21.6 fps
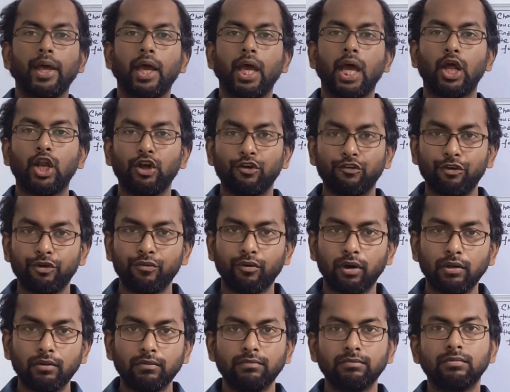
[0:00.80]
Hello
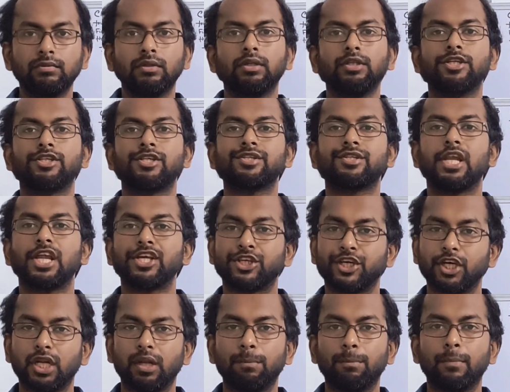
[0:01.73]
everyone, this is
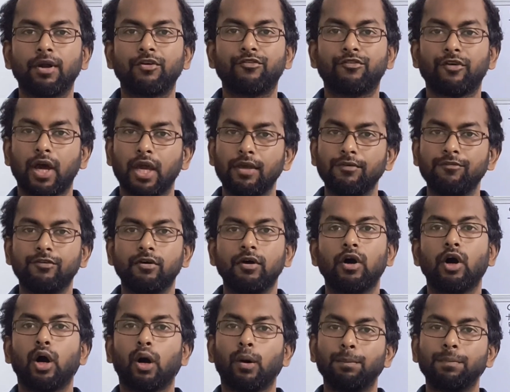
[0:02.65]
lecture number 5
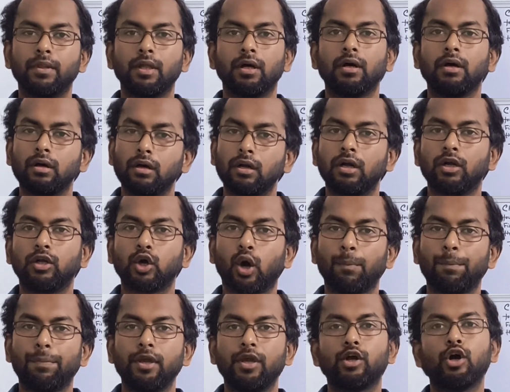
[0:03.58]
of the
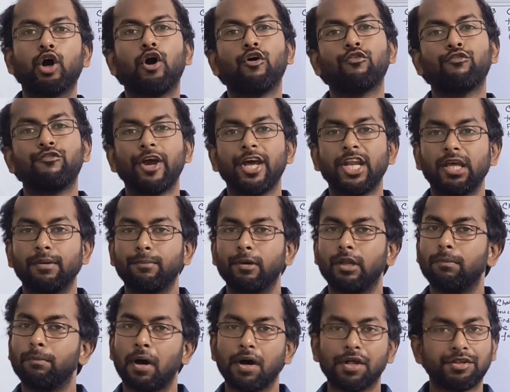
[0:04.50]
topic of
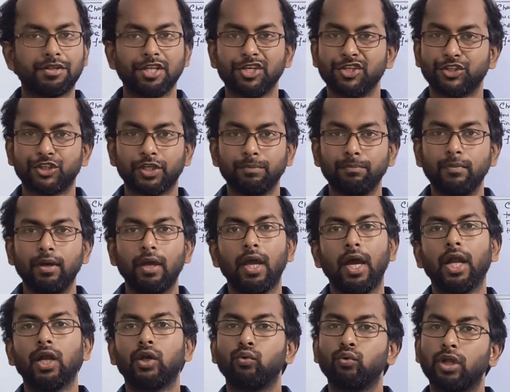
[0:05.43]
variable mass system,
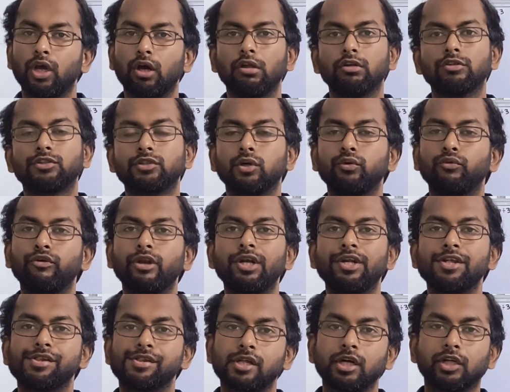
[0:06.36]
and today also we will
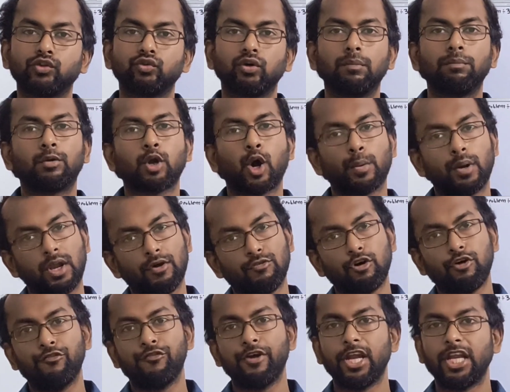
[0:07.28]
discuss one problem
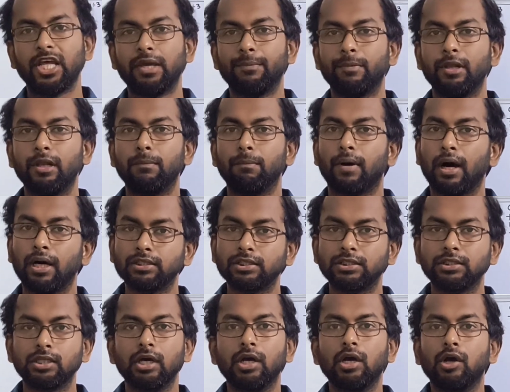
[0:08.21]
of variable mass
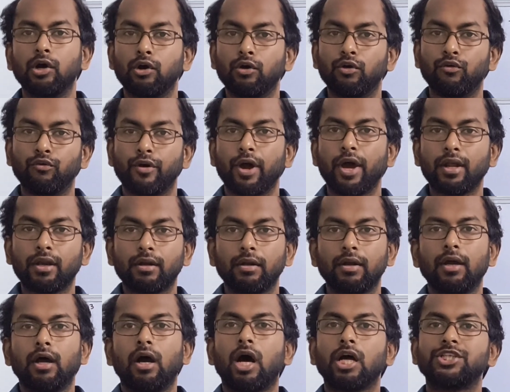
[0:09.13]
where
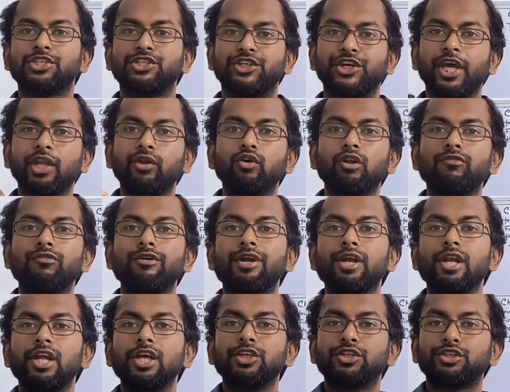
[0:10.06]
a chain will be
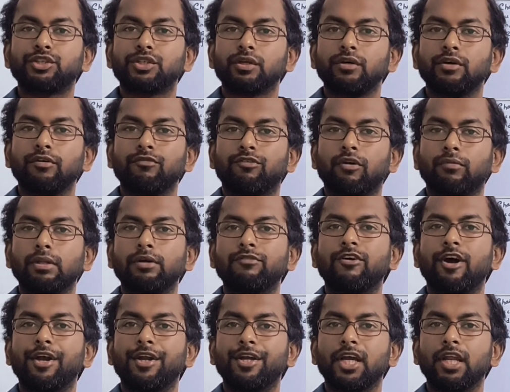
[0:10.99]
released from the
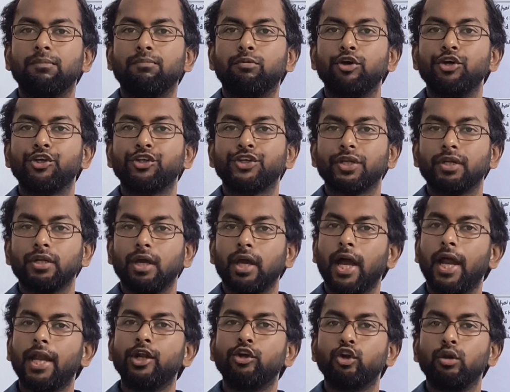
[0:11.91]
vertical position
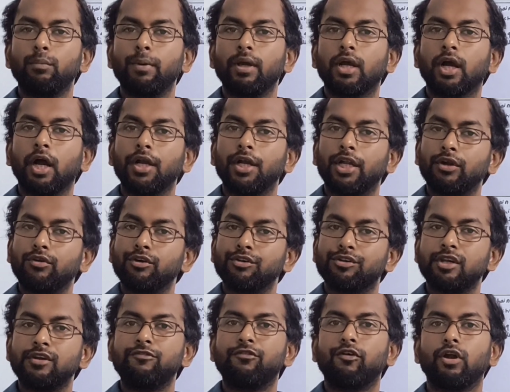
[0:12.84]
and it will be
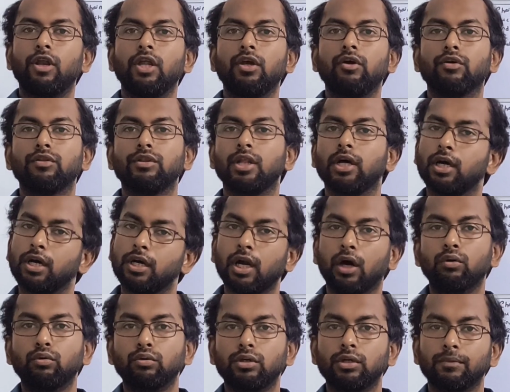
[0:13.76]
continuously falling on the
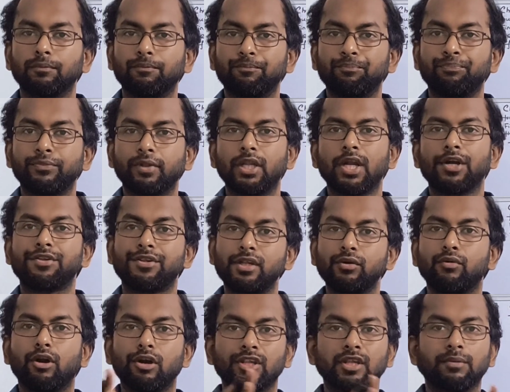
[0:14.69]
ground. Let's
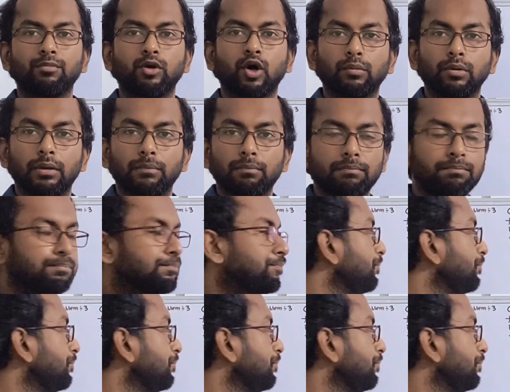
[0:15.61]
see what is the problem.